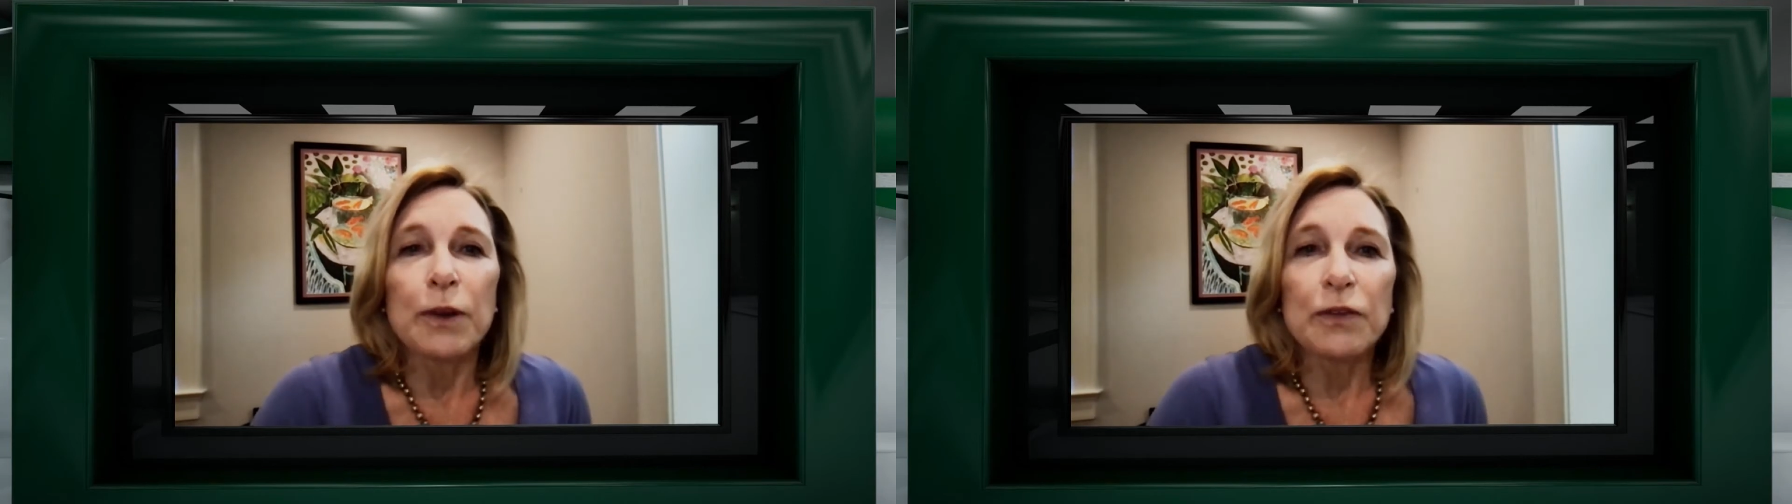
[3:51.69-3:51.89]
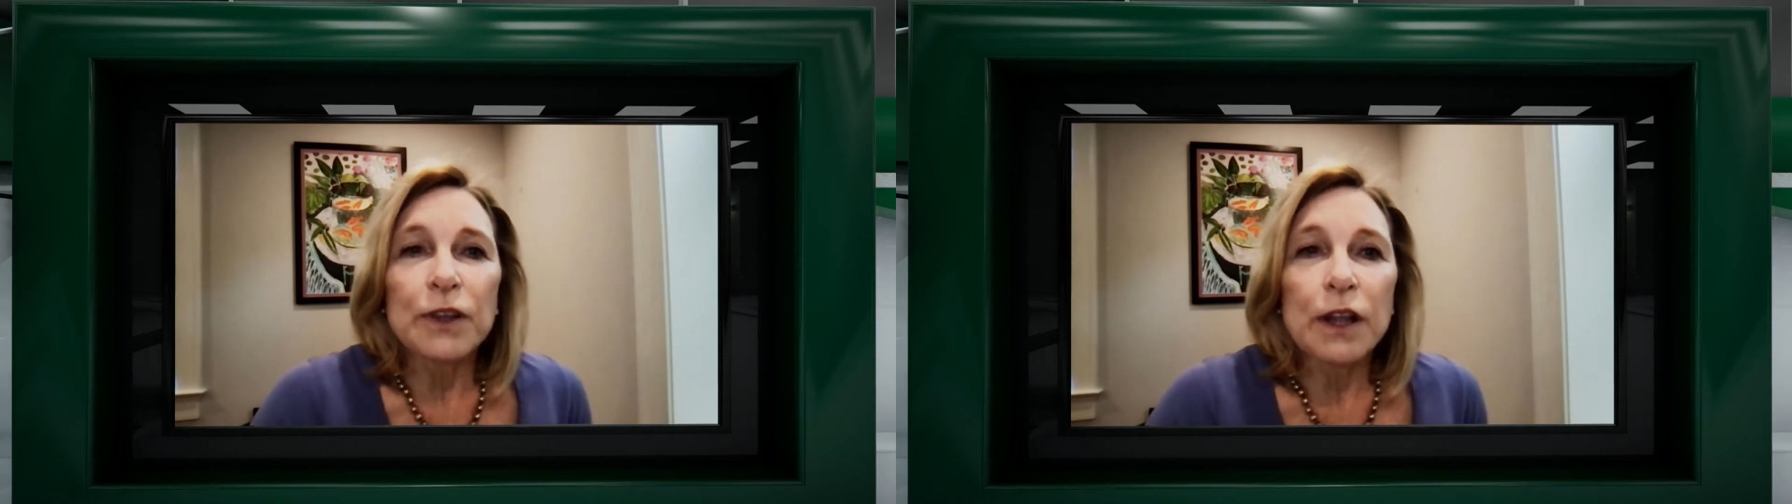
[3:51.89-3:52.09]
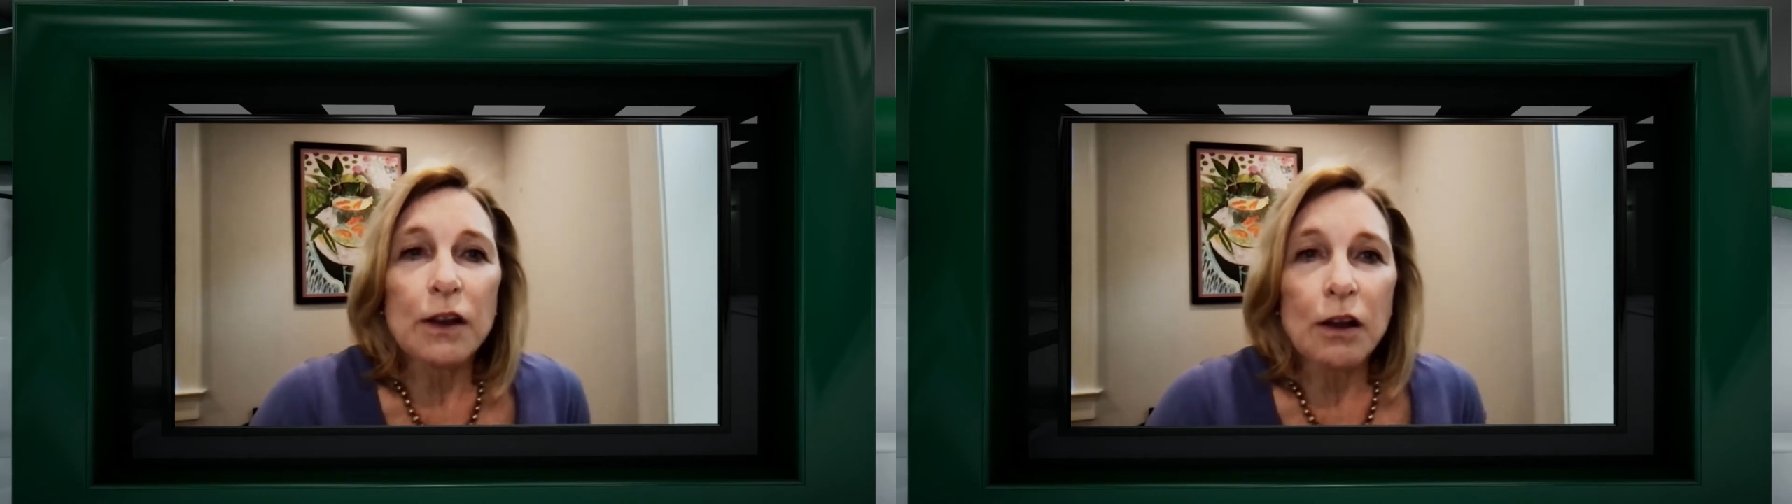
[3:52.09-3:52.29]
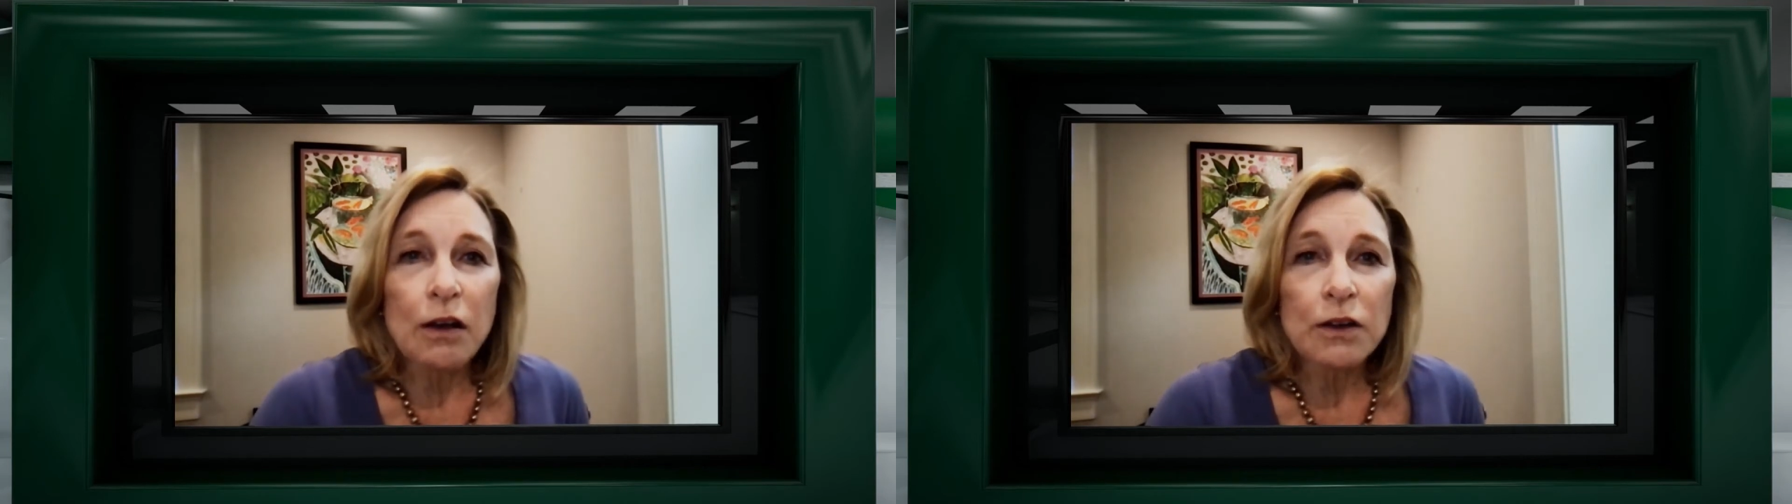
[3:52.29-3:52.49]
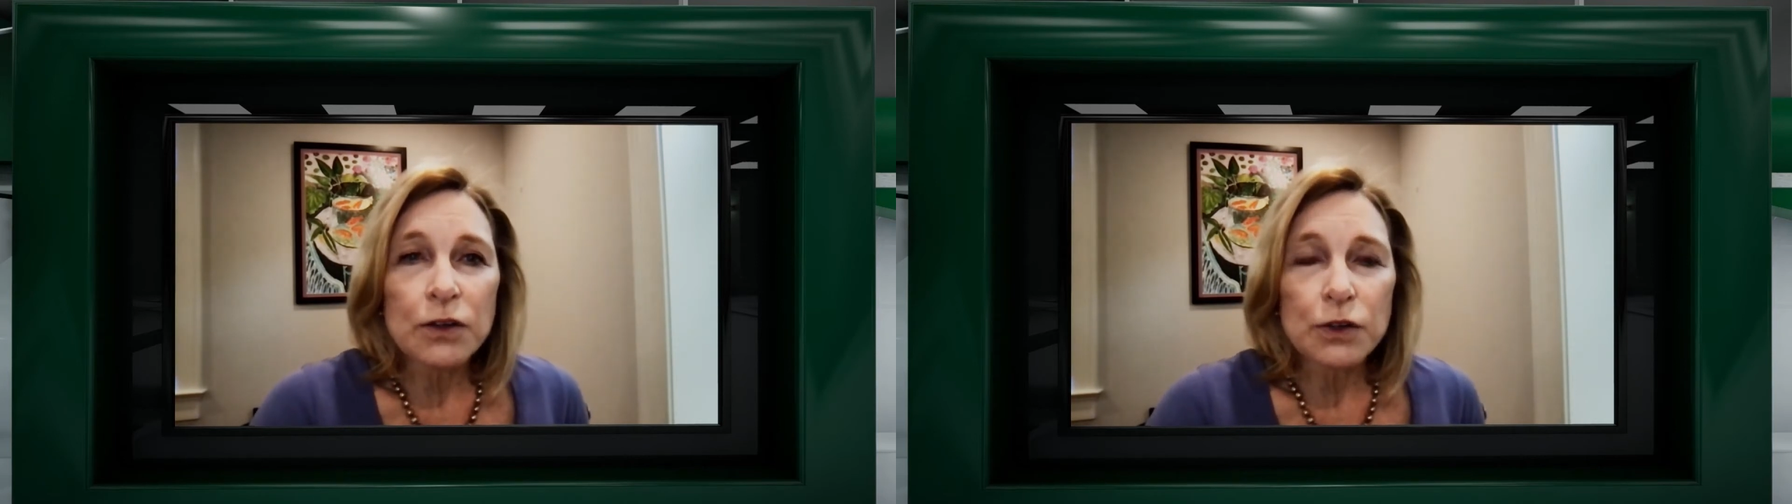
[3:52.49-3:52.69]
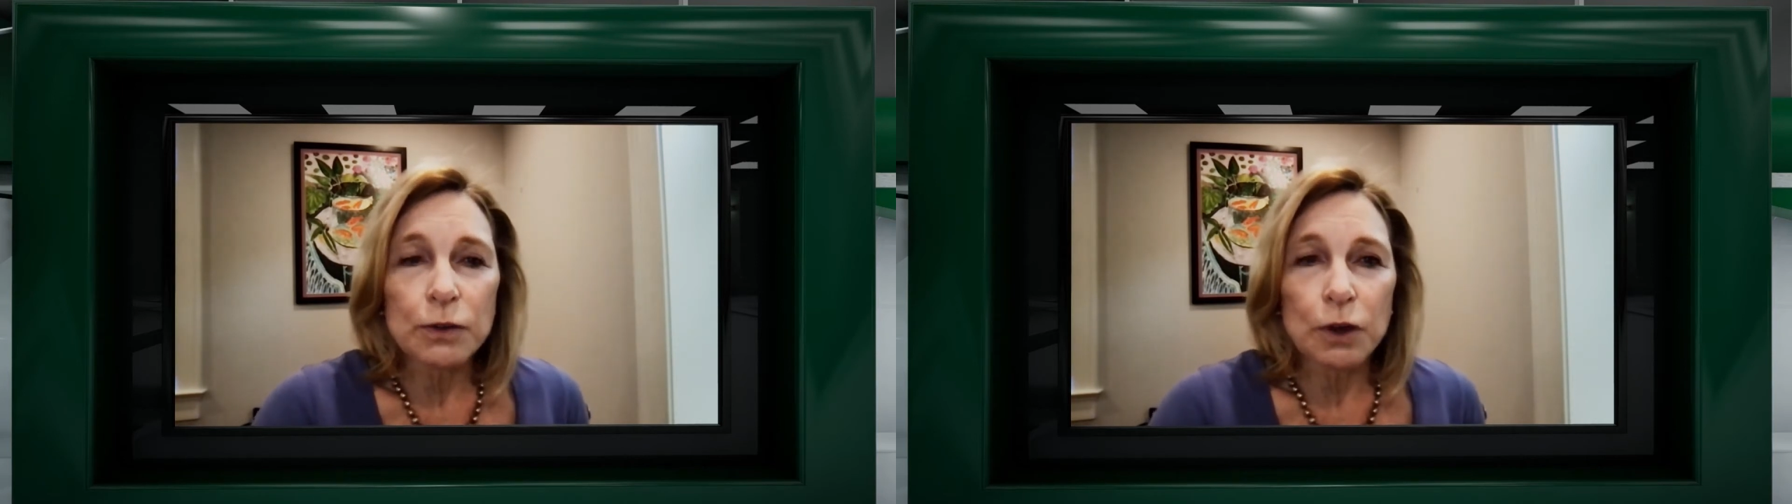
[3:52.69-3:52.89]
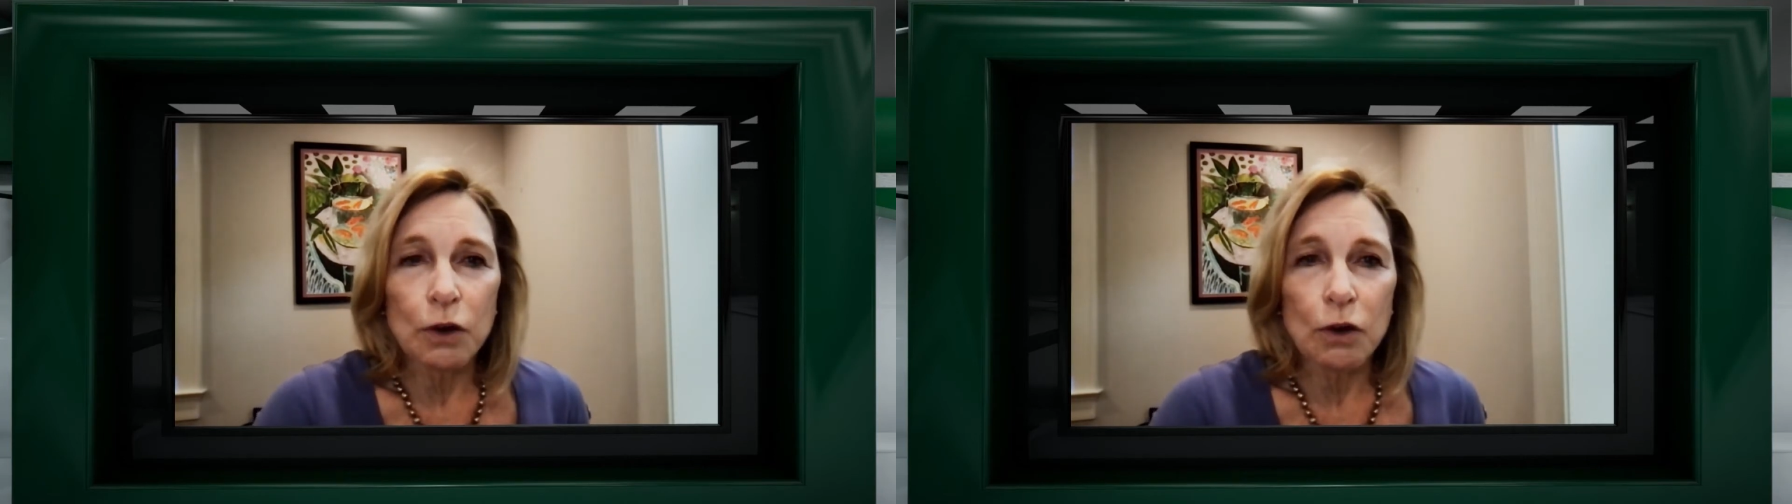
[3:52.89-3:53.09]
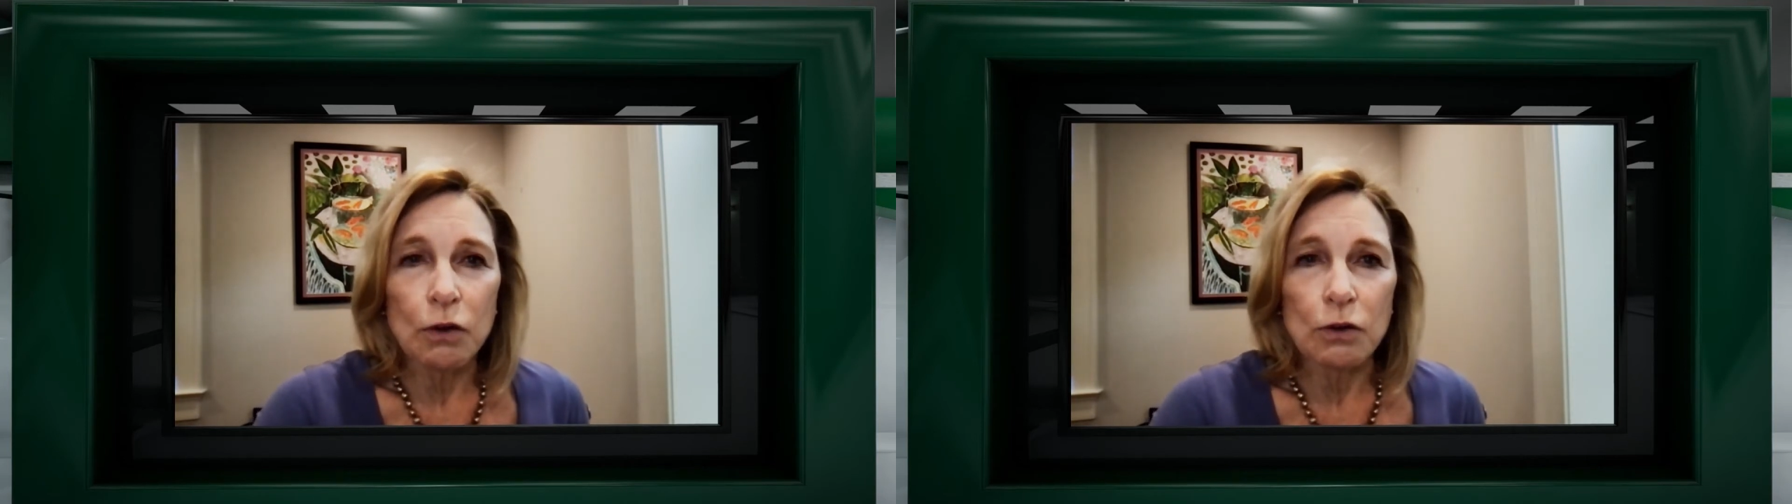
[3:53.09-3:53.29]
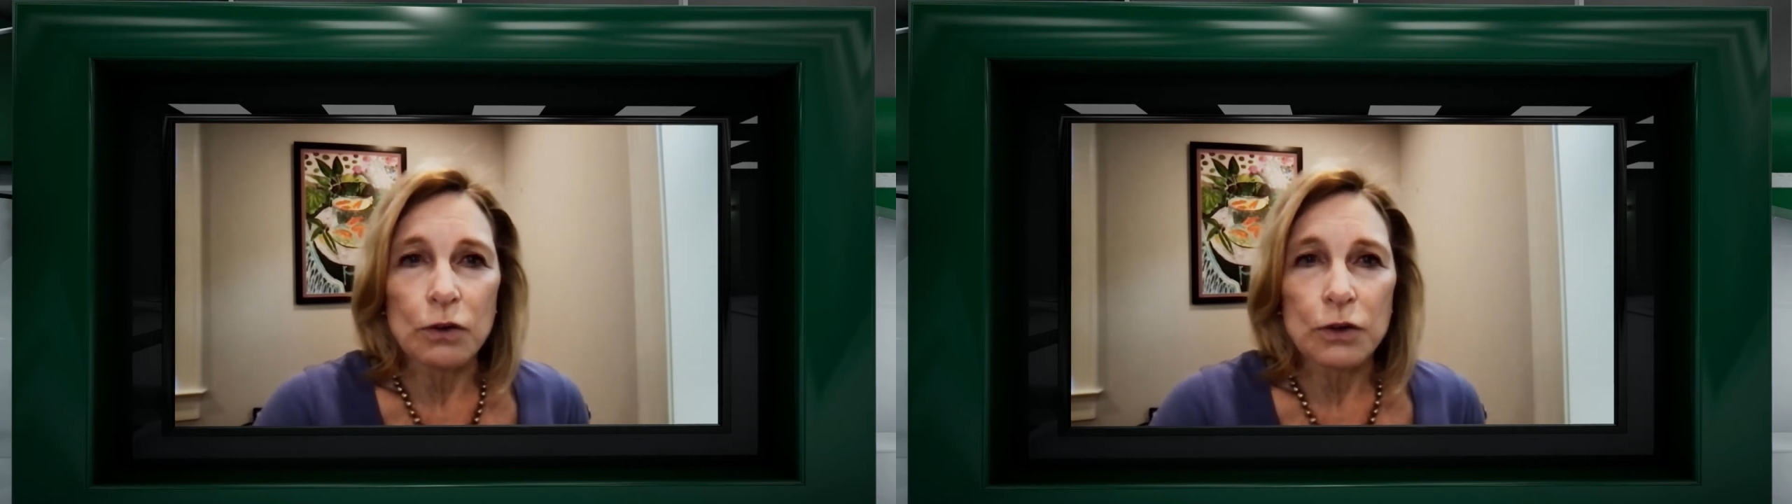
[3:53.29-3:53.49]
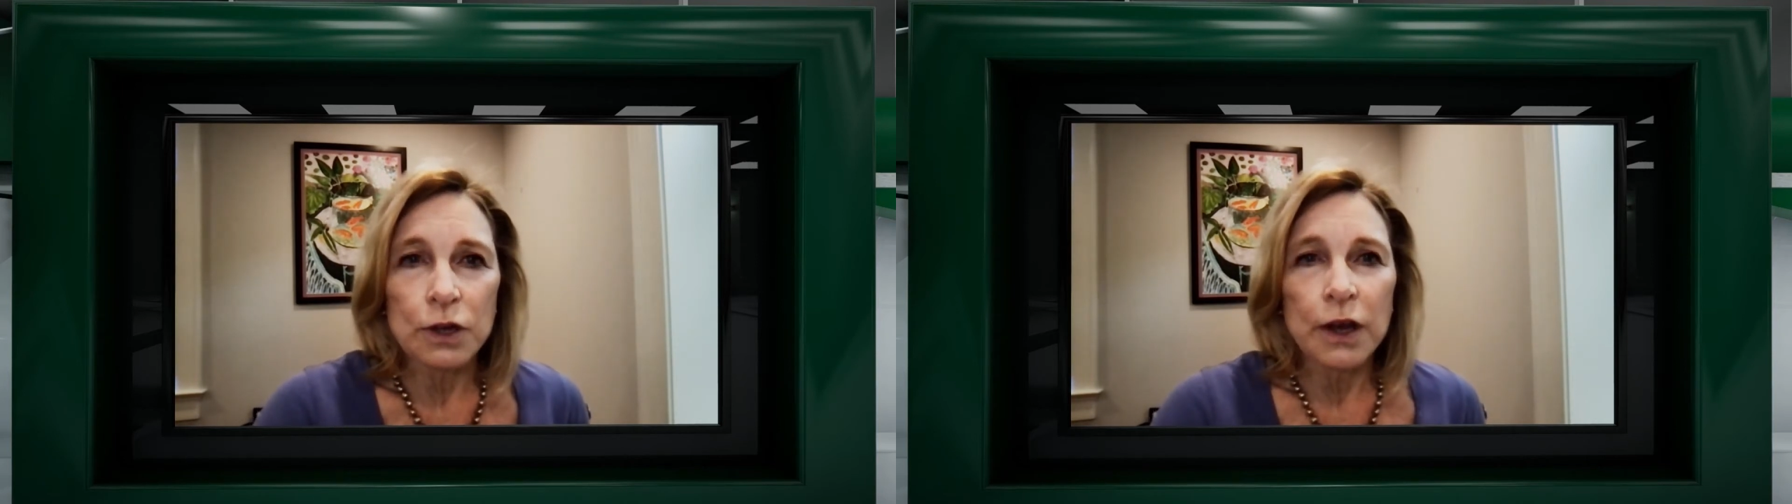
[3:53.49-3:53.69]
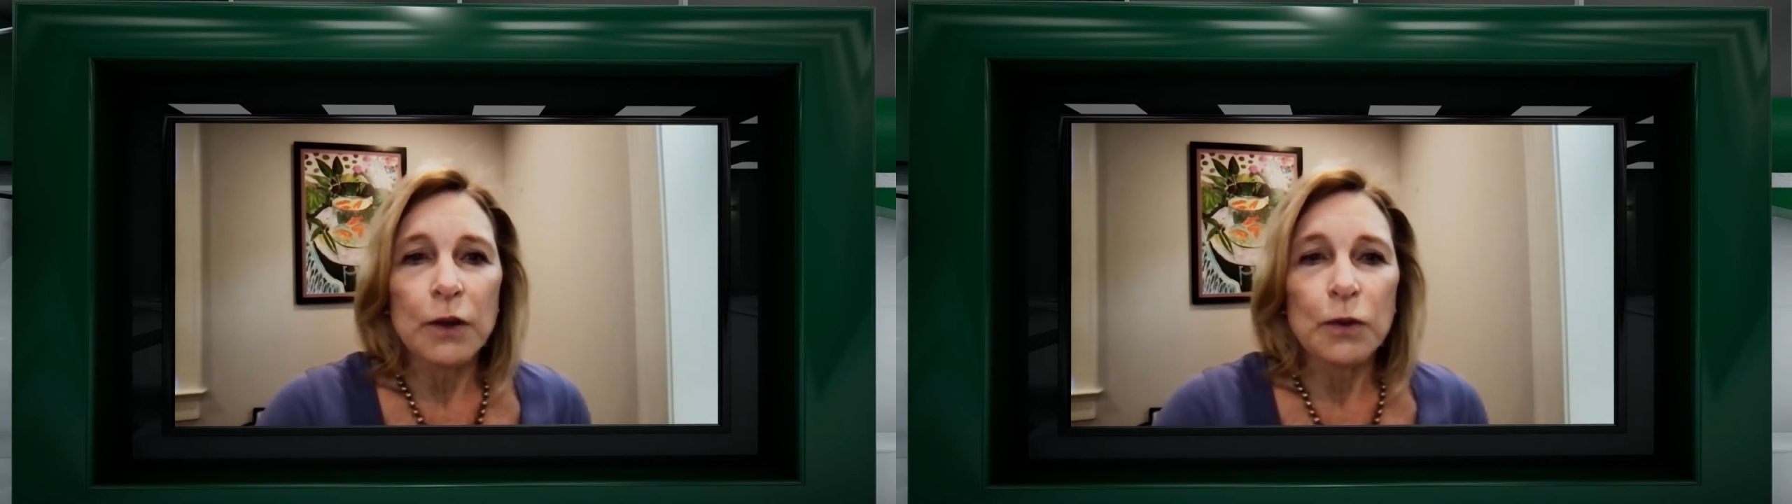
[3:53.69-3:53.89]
But for the long-term goals,